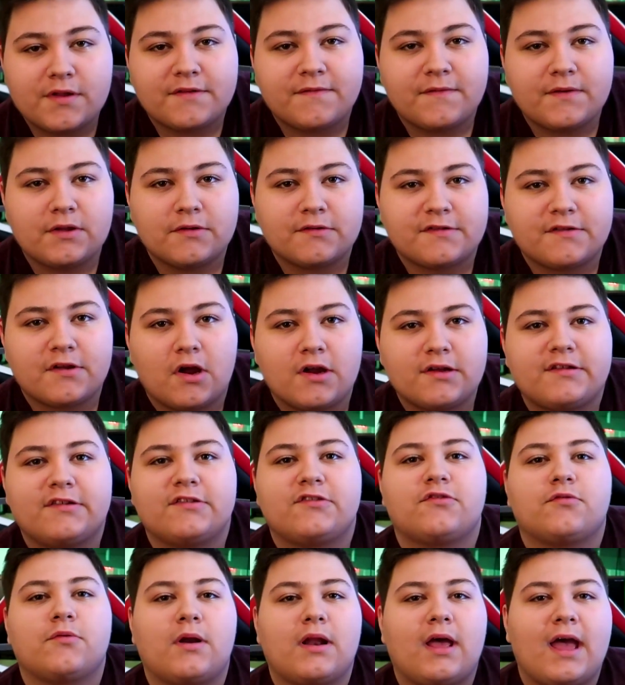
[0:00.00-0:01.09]
this video starts, I
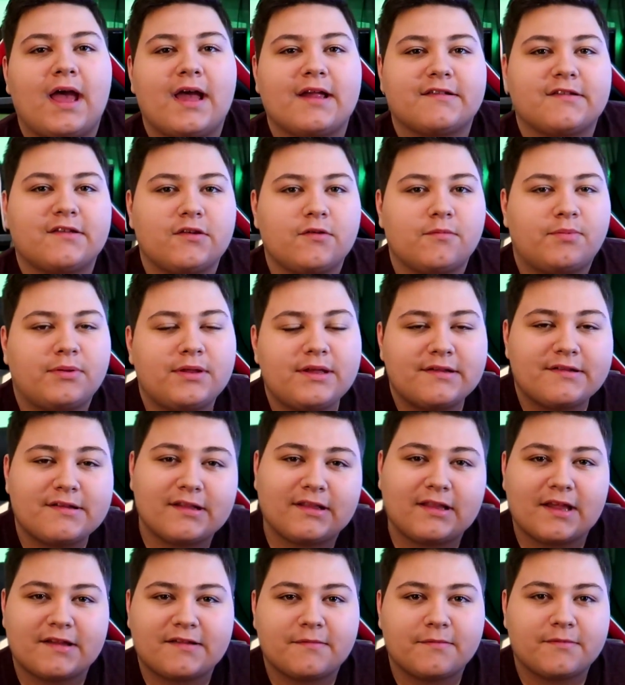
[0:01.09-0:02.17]
just want to ask you, please hit
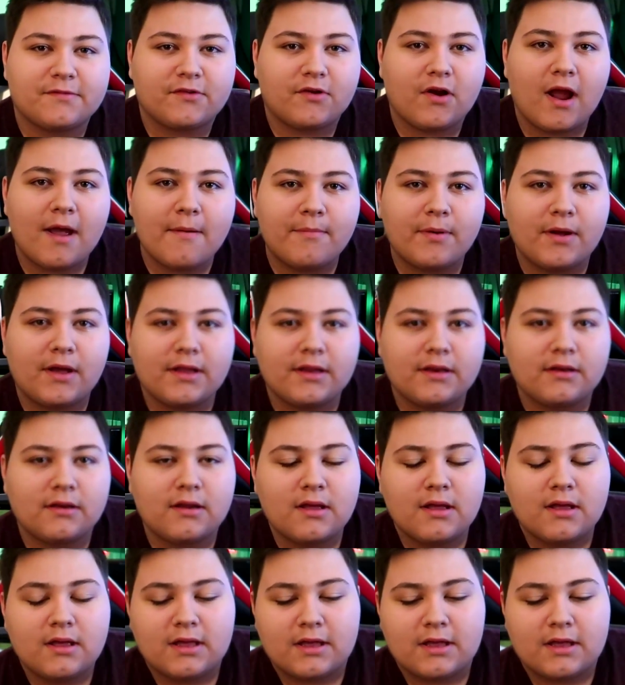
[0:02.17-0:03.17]
that subscribe button.